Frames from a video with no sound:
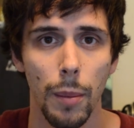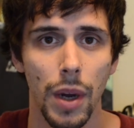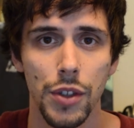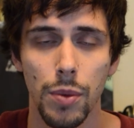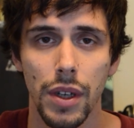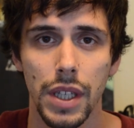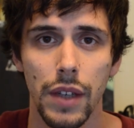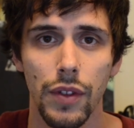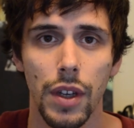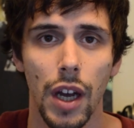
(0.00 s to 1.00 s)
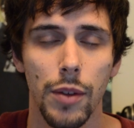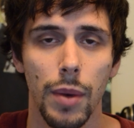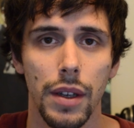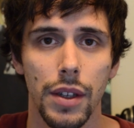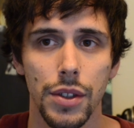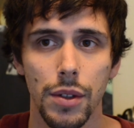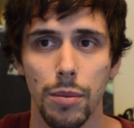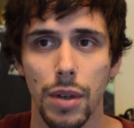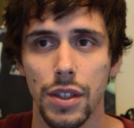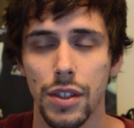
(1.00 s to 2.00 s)
But I just wanted to give you guys my initial
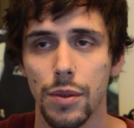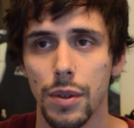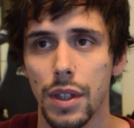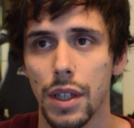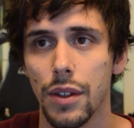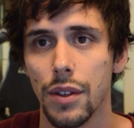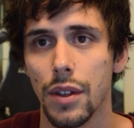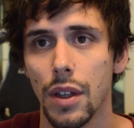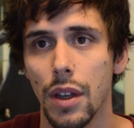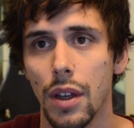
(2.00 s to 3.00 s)
impressions with these.